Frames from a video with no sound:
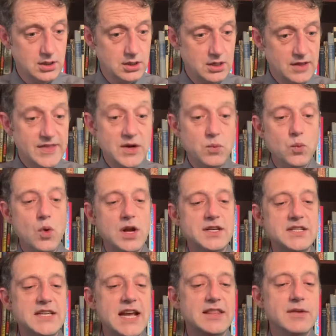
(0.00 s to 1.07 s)
Then
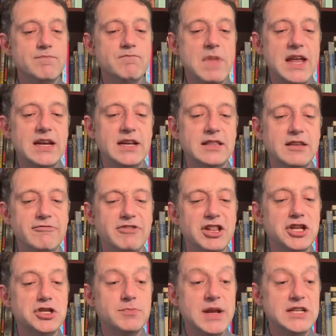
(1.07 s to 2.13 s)
one day the men in the
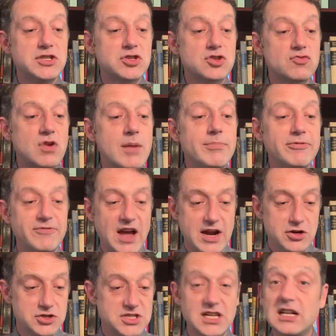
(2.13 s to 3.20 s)
village made scrub
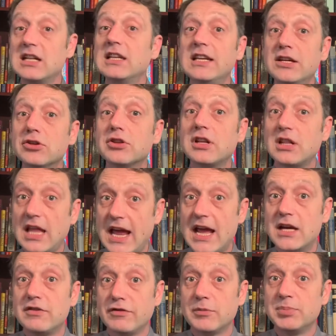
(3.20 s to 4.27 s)
fires to clear the
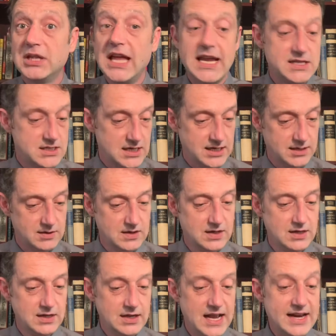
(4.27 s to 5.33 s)
land for planting.
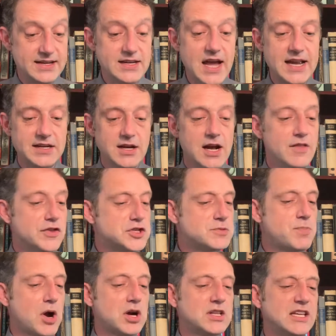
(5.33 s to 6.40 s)
At night, the
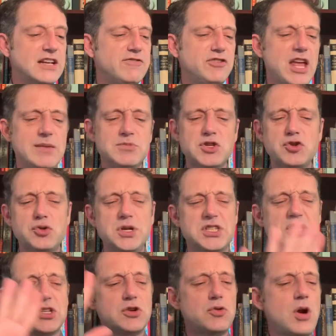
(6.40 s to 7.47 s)
sparkling flames
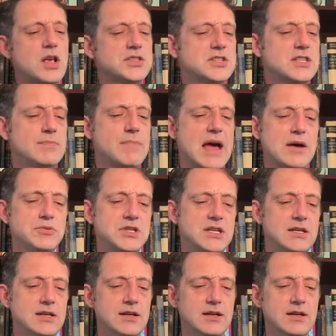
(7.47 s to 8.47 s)
crisscrossed the mountain.